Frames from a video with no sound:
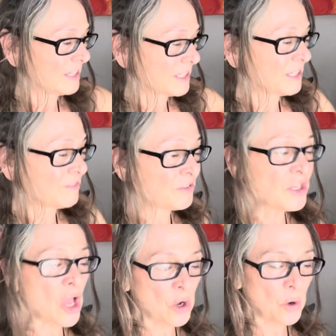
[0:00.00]
even
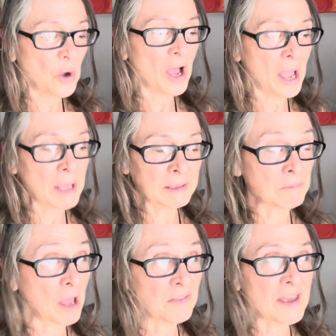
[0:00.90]
though I'm
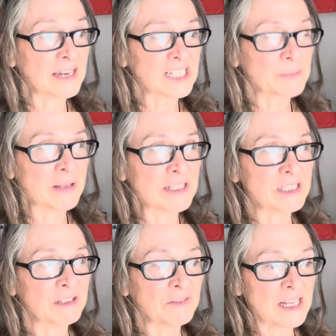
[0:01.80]
not that
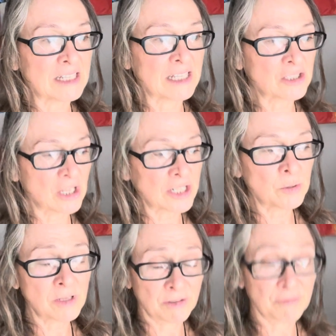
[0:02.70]
expensive and I do
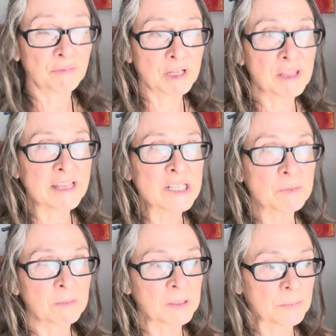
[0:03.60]
a lot of free things
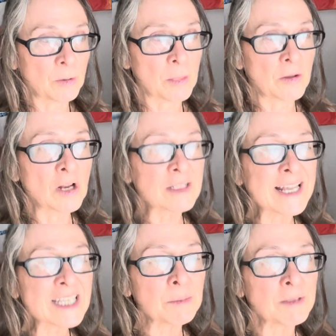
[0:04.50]
with people, they're not
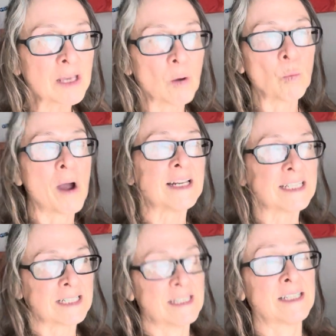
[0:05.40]
taking me out
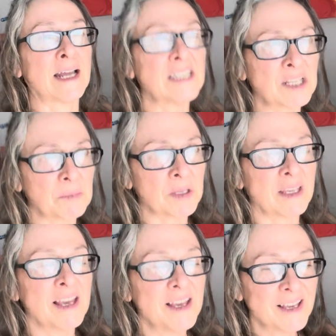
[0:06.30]
wining and dining me.
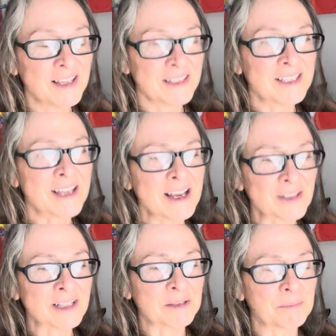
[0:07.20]
These guys
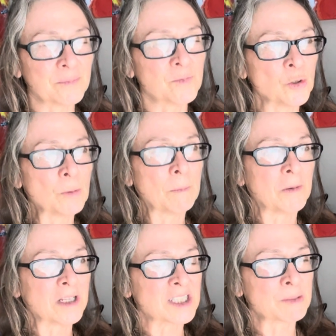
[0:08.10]
are like
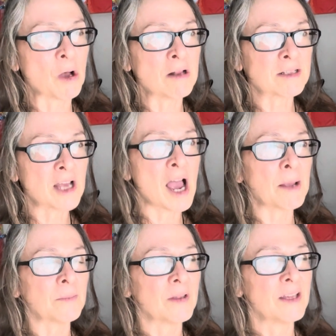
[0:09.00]
two-bit small-time